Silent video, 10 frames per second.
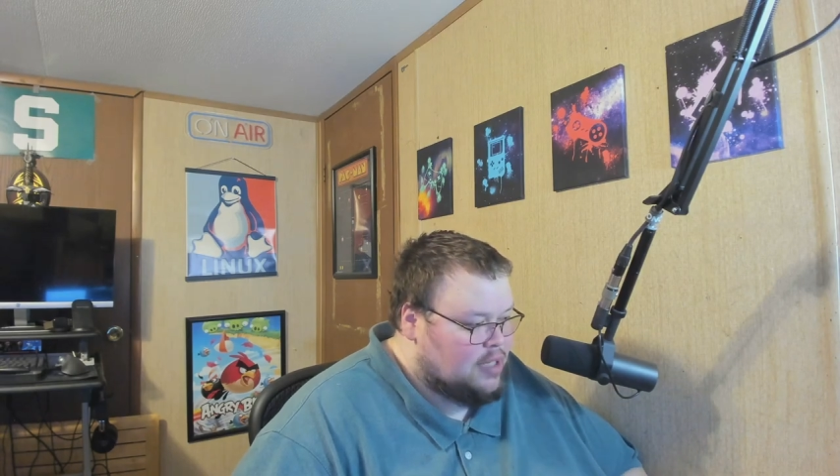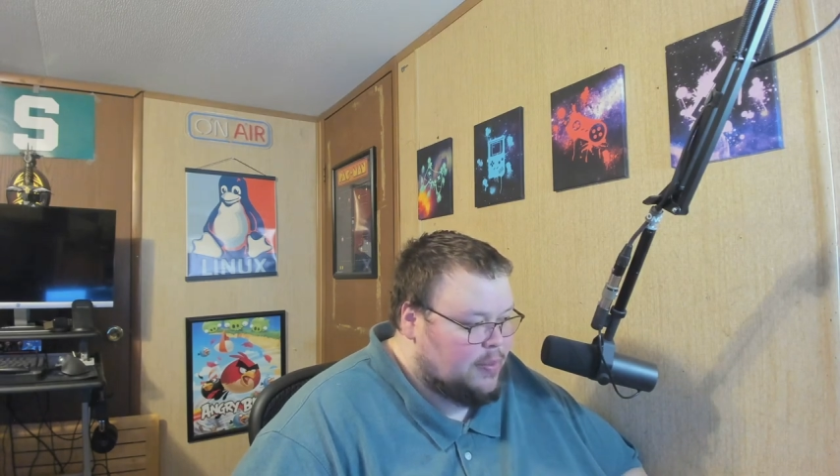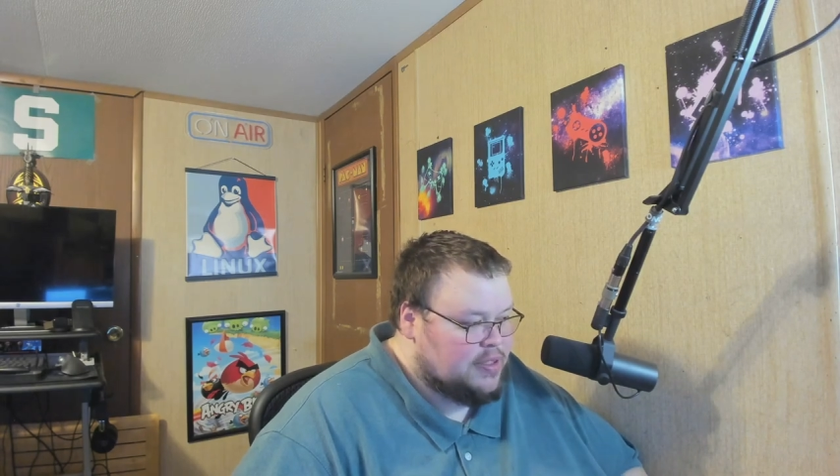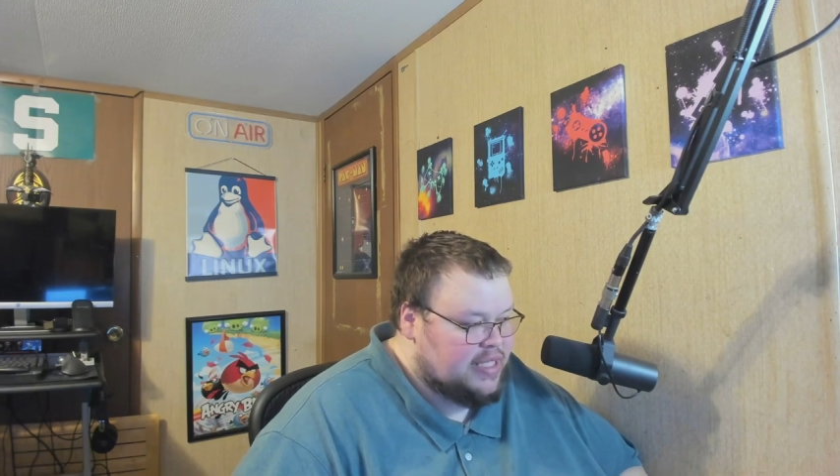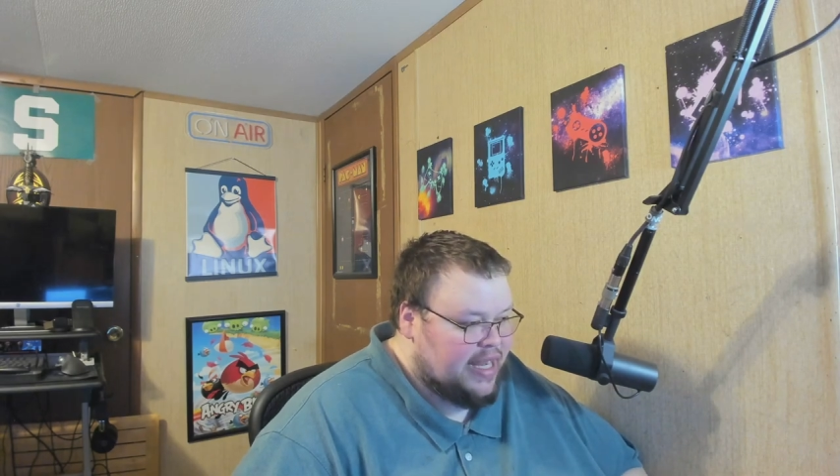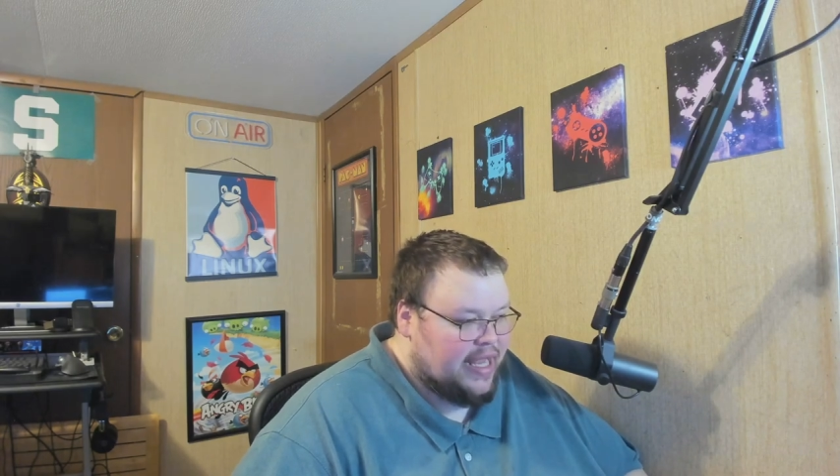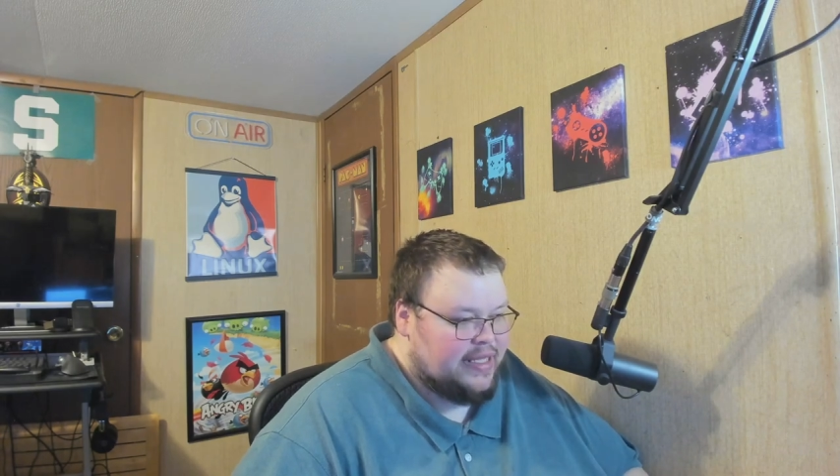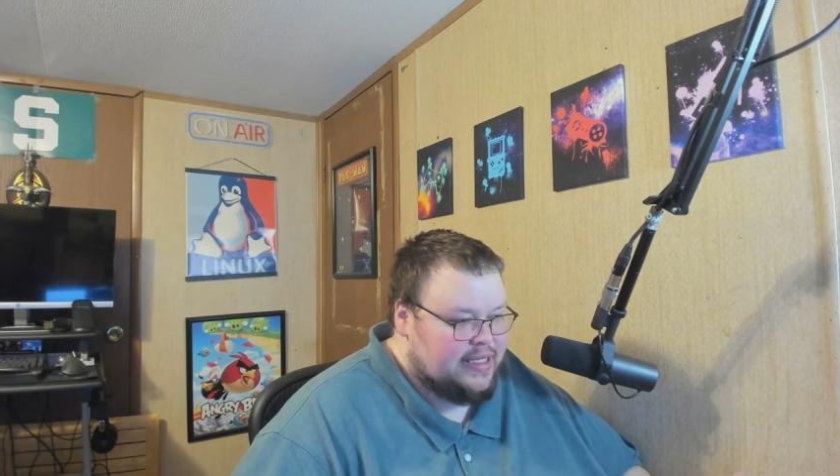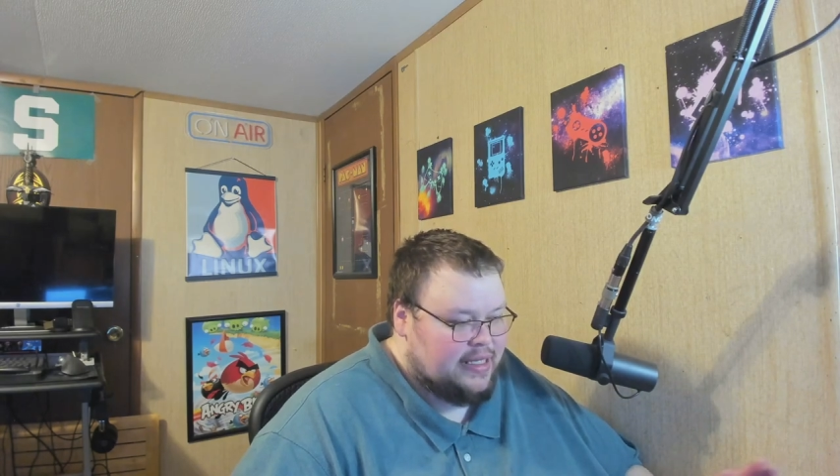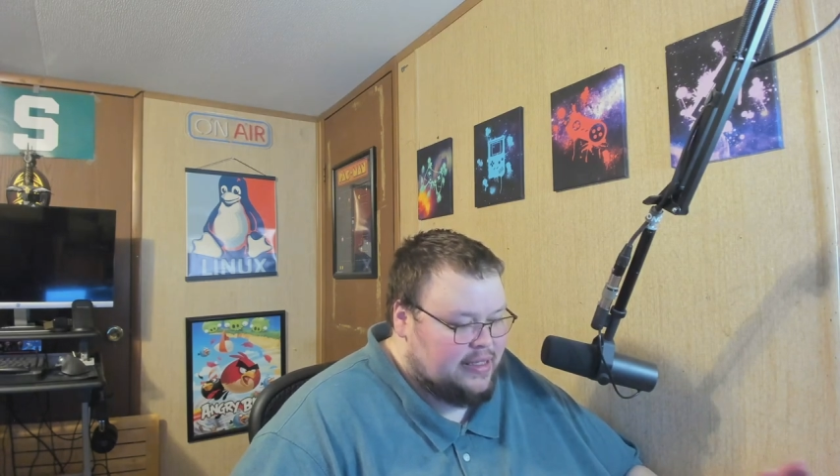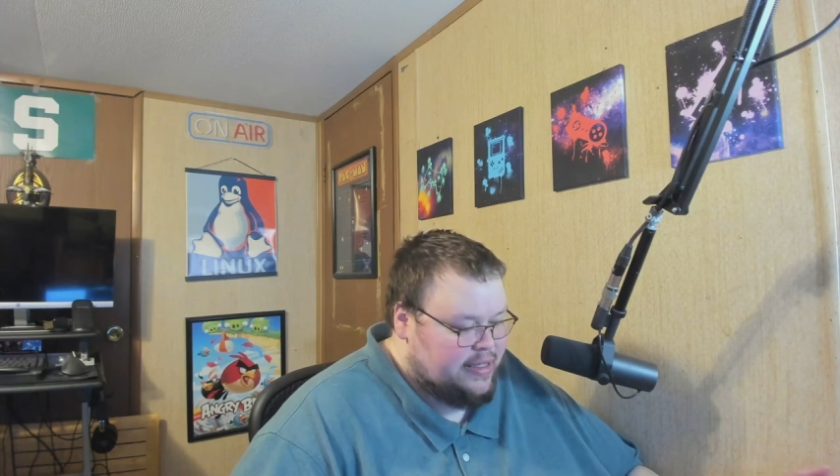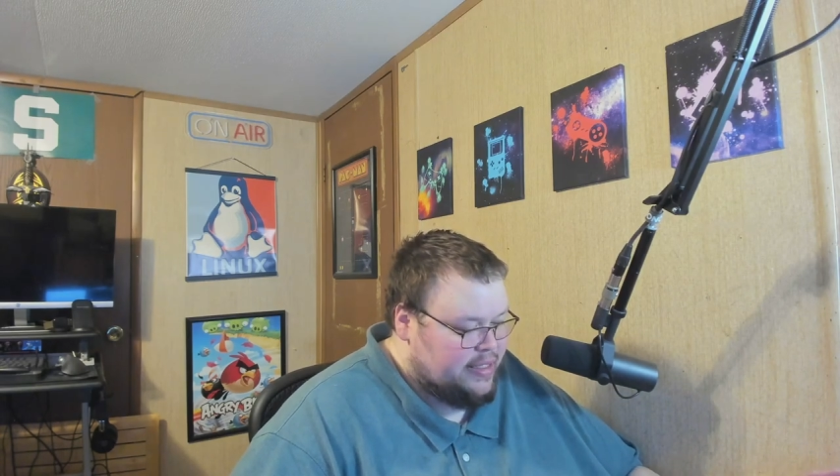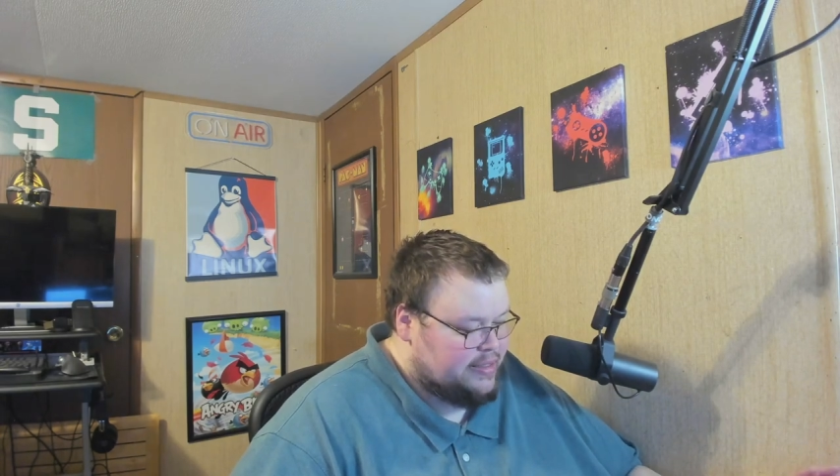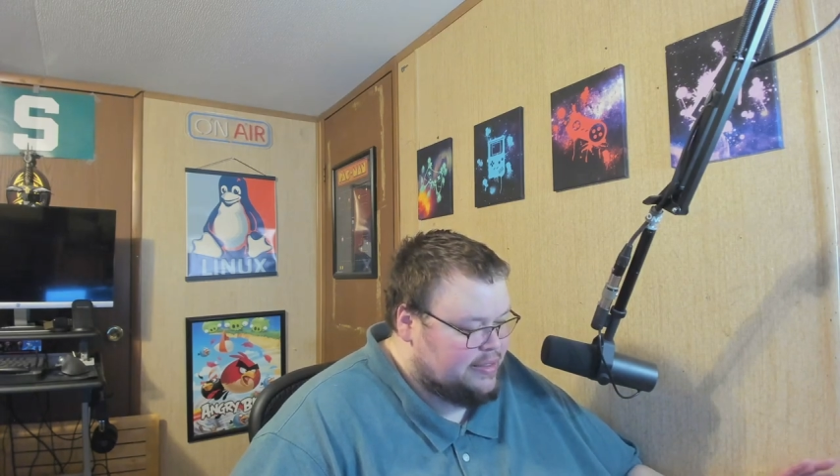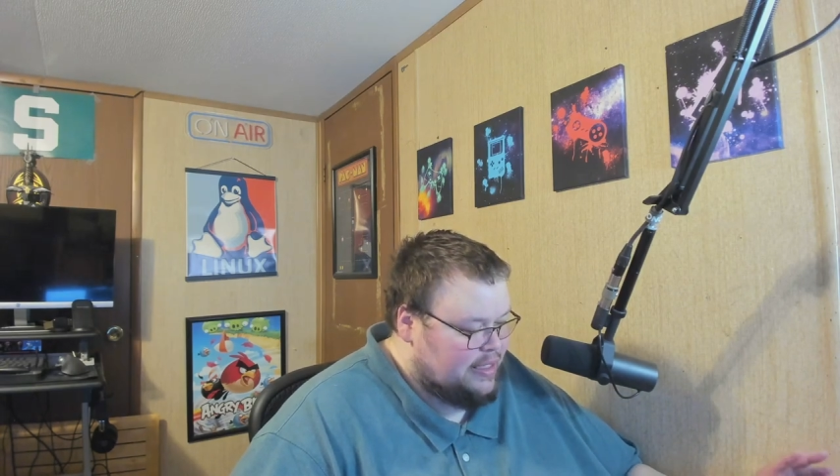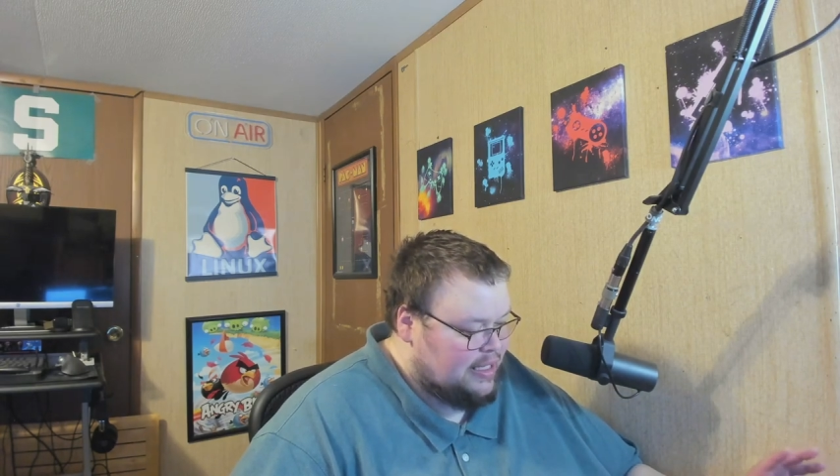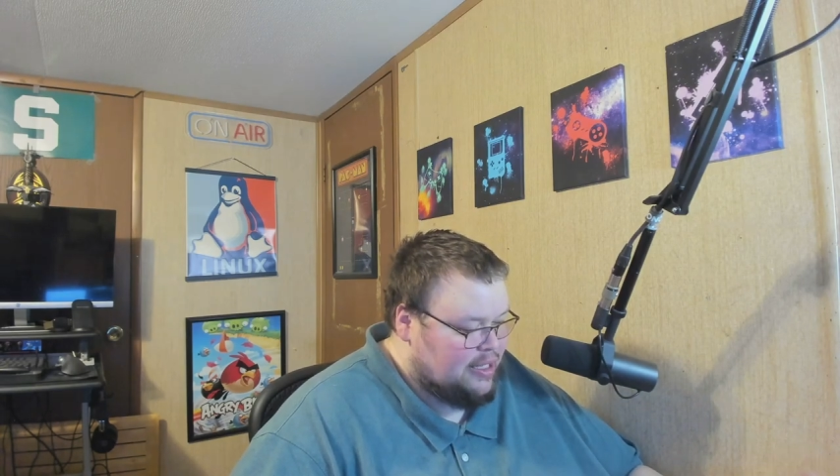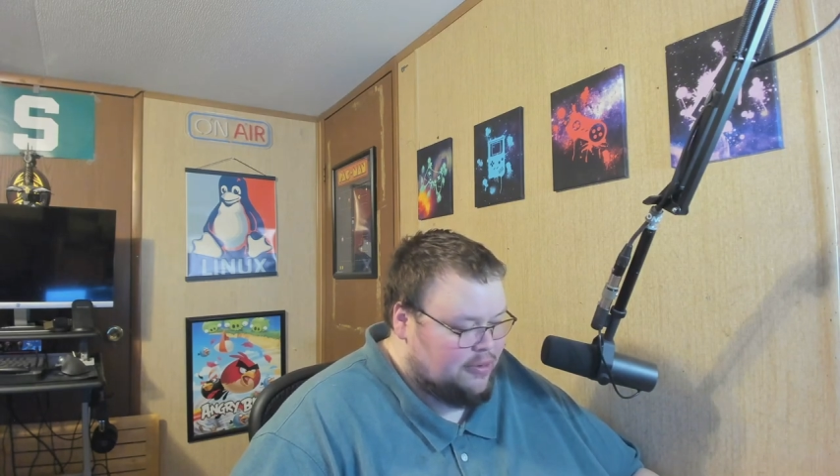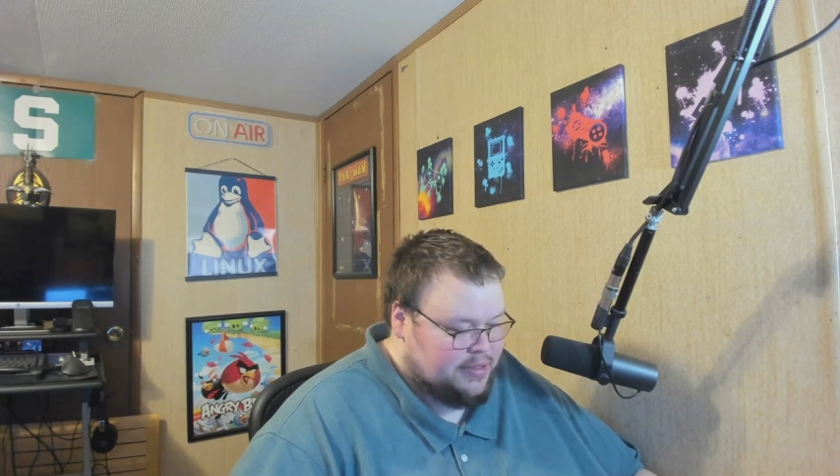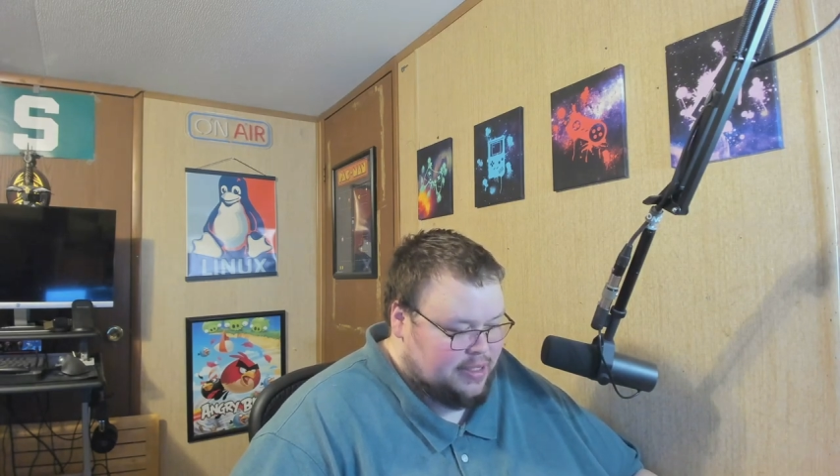couple decades in this
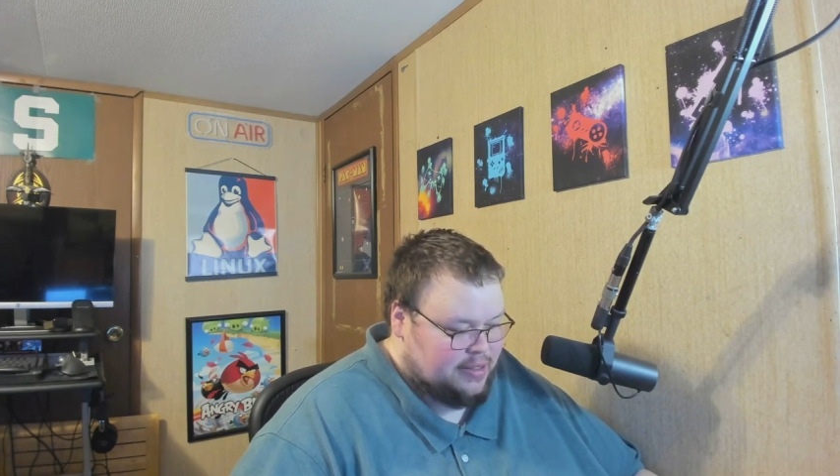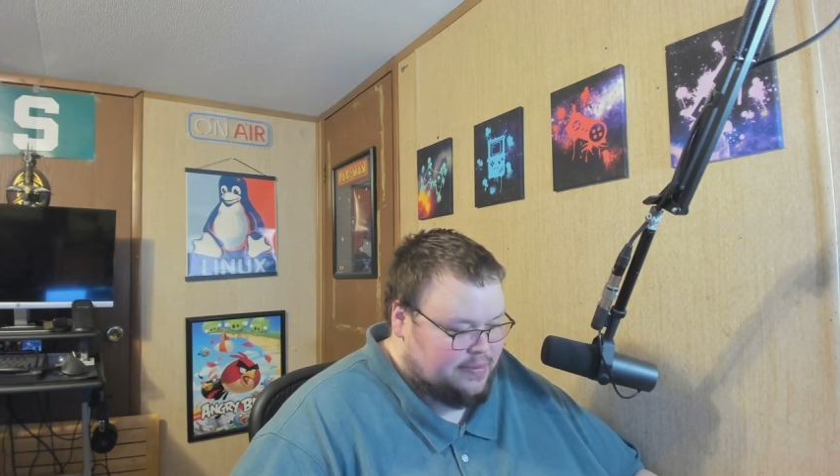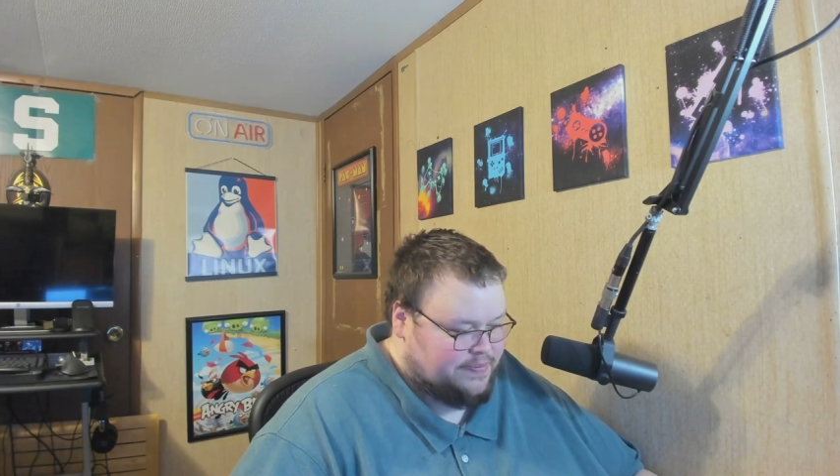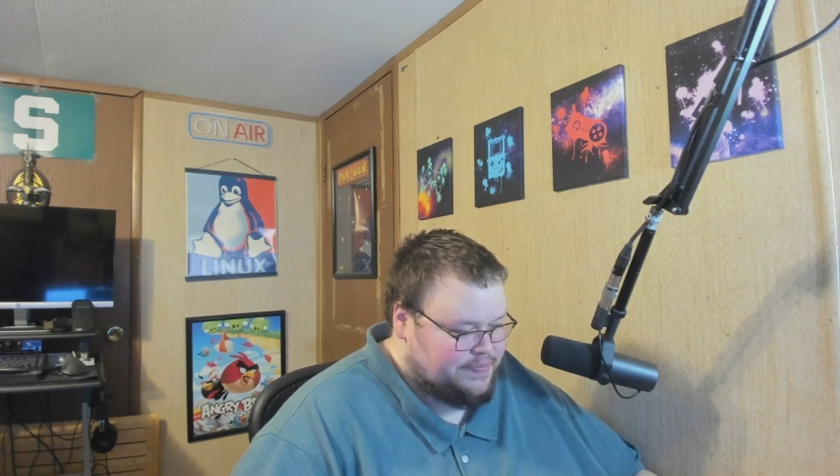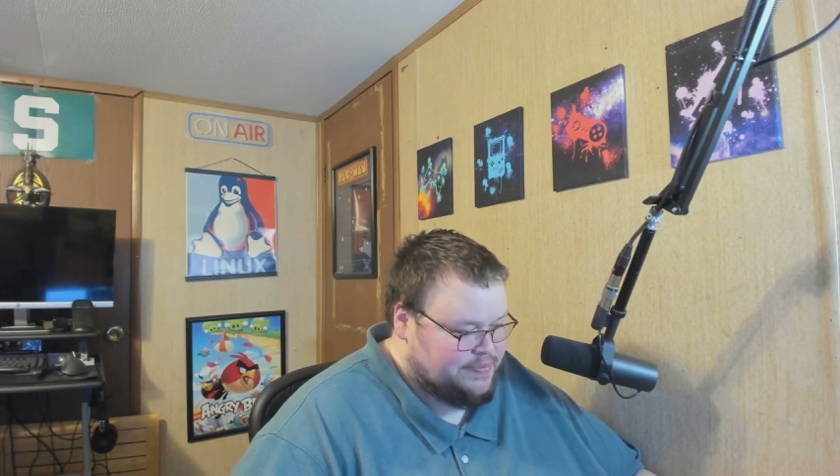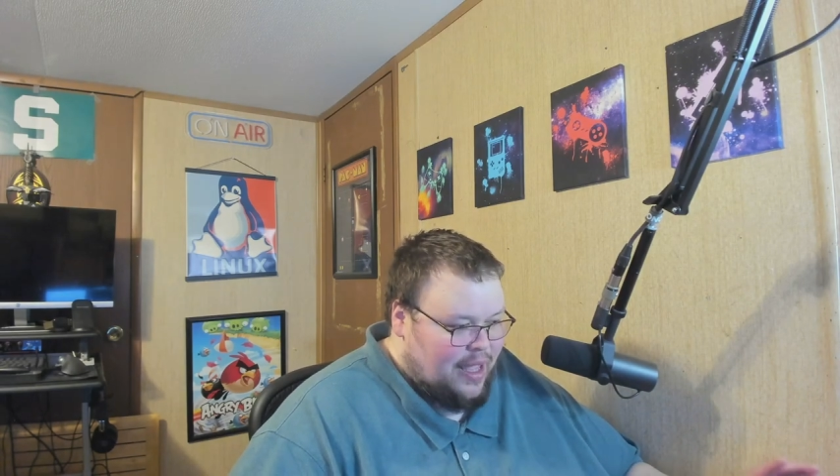ecosystem